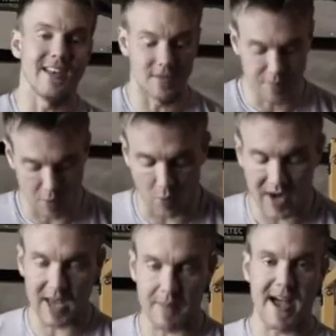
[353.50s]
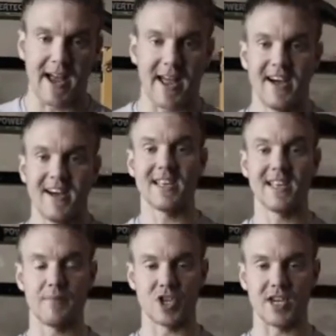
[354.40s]
is to put one leg back,
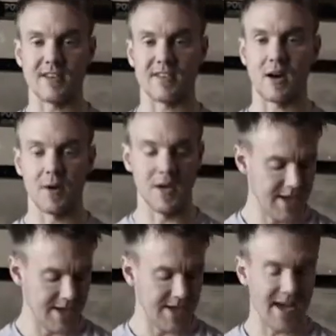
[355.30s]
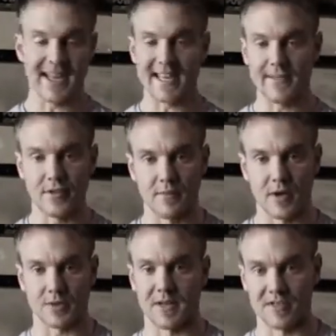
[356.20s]
keep the chest up, and it gives you
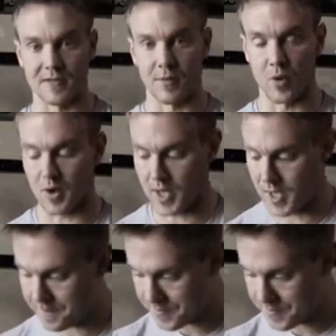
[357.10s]
much better support.